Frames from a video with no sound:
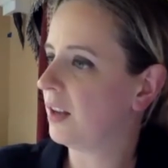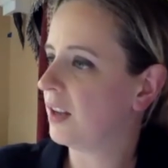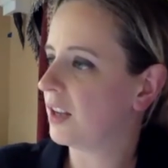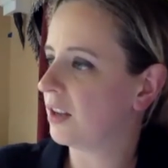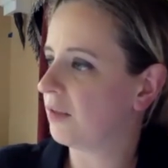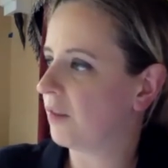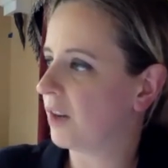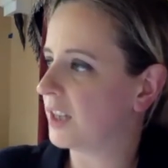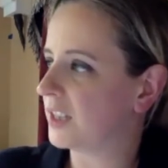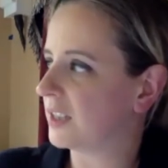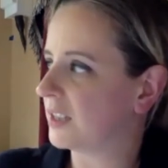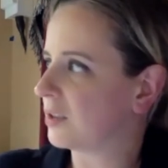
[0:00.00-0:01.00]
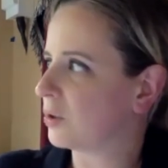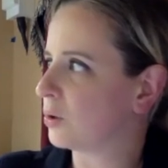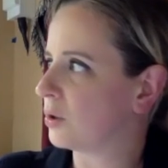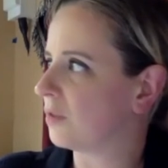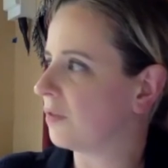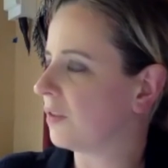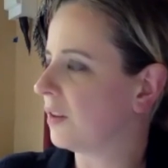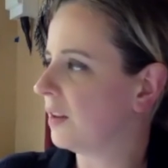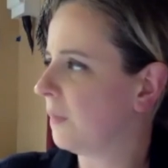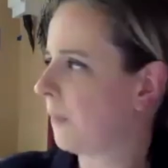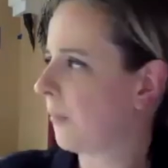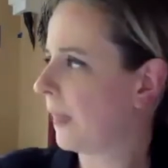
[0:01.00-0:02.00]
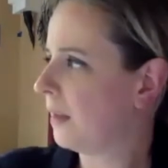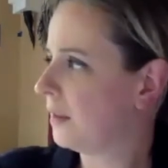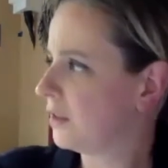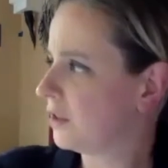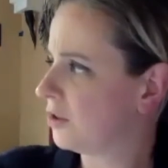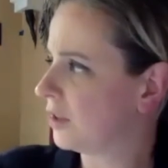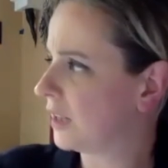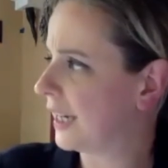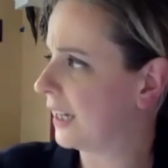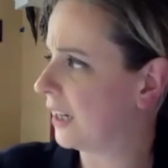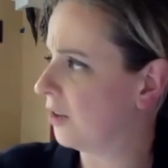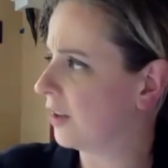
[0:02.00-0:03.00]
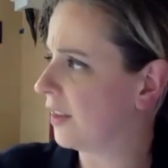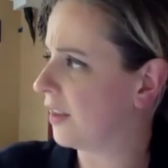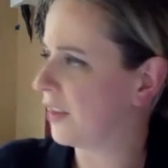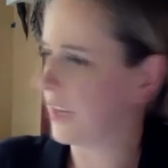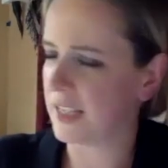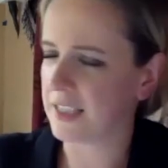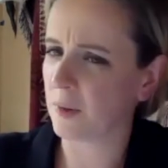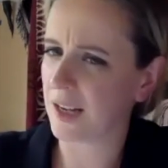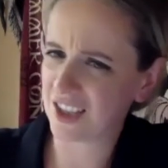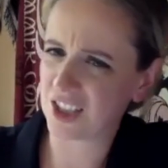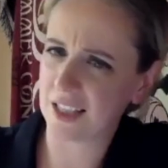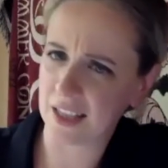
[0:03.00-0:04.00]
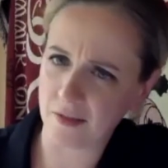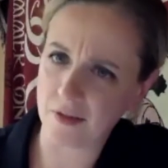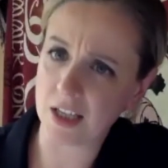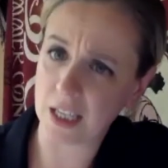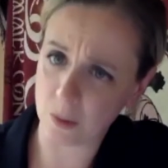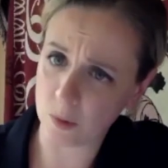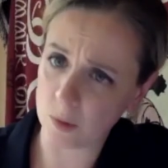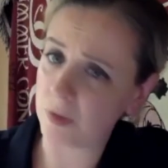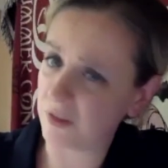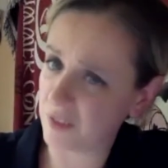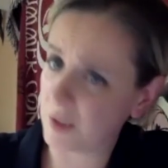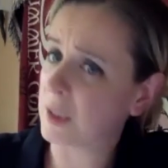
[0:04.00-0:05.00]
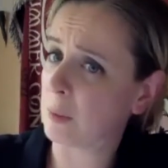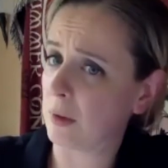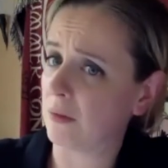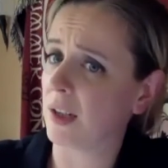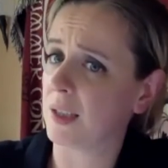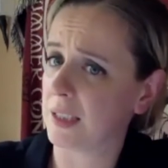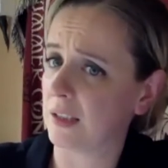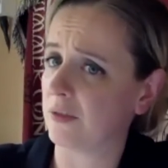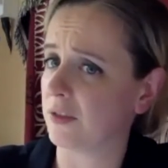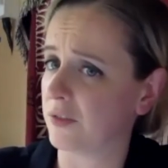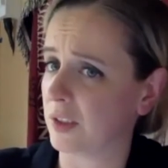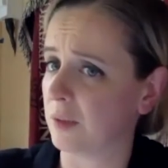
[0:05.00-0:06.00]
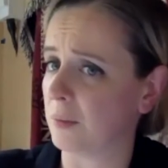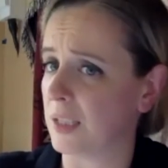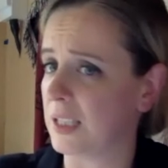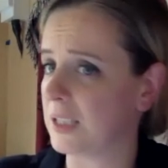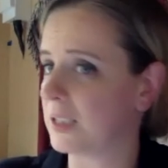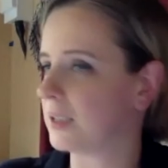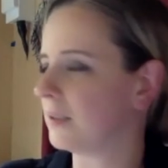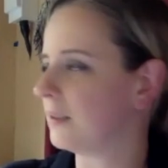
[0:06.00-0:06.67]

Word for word: young writers sort of struggling along in the theatre when actually they really would prefer to be writing for film. And it's